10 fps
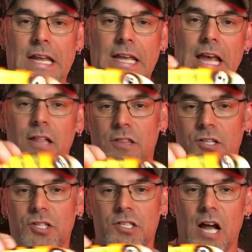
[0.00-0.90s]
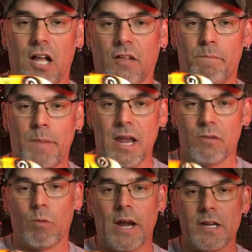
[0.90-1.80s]
get this style of bait
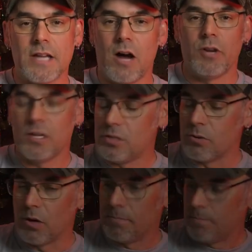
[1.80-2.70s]
right down into them.